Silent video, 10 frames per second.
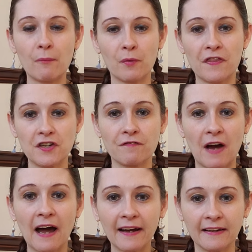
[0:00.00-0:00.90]
in with the
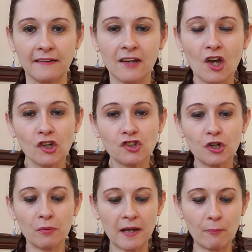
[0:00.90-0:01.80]
divine,
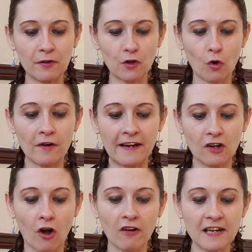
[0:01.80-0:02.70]
tune in with your inner
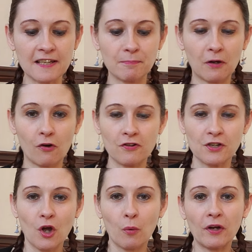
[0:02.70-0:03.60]
goddess, because
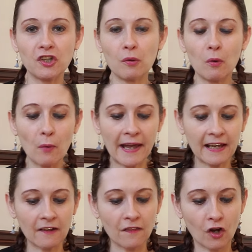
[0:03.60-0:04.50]
when you
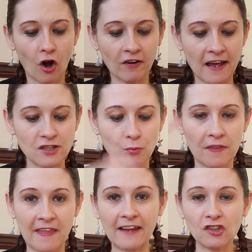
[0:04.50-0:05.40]
awaken the goddess
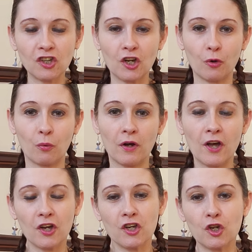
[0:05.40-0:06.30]
within you,
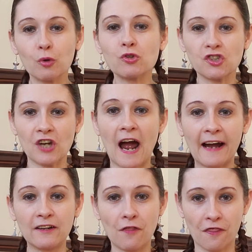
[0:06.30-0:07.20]
you
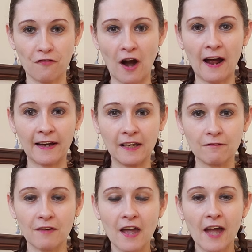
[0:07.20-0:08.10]
shine and
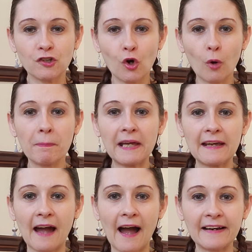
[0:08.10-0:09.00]
thrive. And you're being
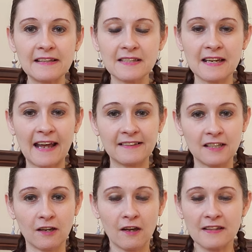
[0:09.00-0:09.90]
guided today
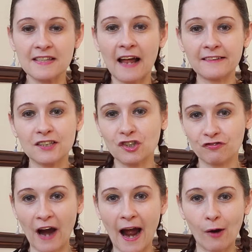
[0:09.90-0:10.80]
to dance
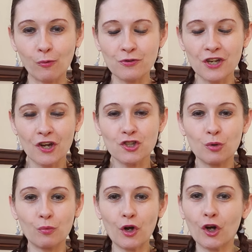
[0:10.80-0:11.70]
around, to
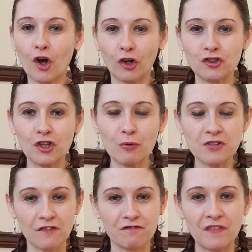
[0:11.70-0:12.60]
work on you,
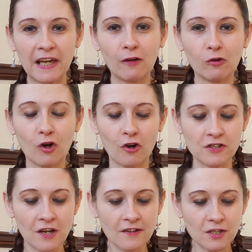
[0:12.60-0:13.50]
to feel good,
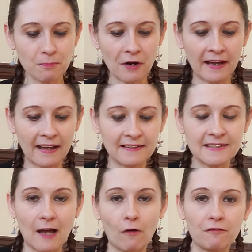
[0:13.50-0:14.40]
to bring in
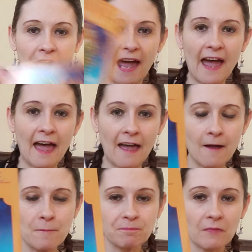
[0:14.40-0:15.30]
self care,
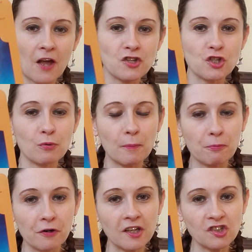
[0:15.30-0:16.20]
and to
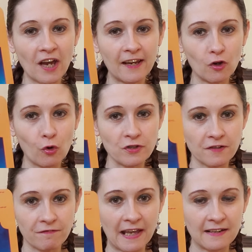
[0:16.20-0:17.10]
appreciate your
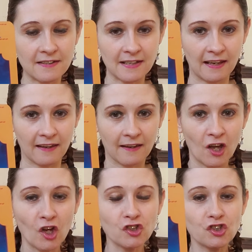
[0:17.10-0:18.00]
divinity.
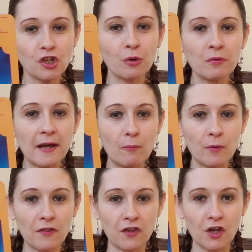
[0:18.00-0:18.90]
Tune in
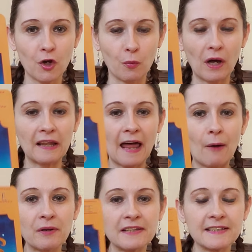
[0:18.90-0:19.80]
with you, allow
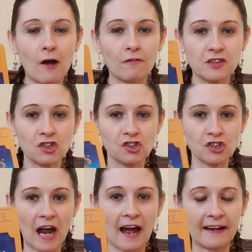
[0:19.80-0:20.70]
yourself to
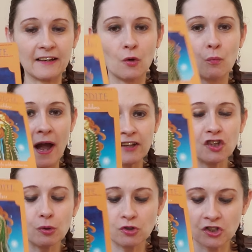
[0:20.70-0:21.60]
shine. And when
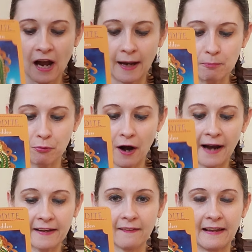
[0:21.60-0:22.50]
you shine
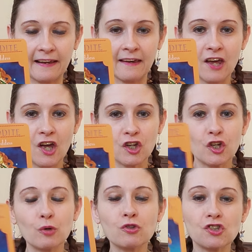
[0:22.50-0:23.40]
brightly,
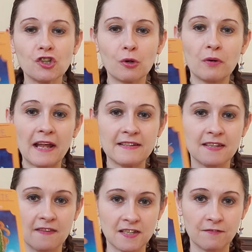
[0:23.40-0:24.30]
you tune into
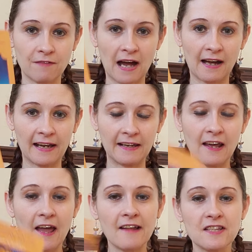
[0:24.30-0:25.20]
the divine,
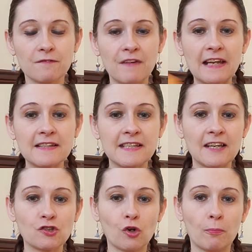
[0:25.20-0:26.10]
and divinity
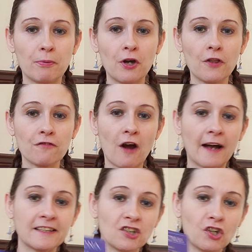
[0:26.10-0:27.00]
is your
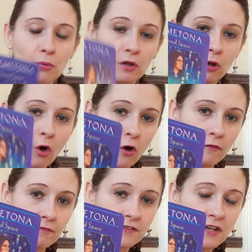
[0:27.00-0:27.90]
birthright, and you are
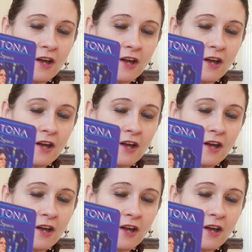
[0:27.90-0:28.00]
loved.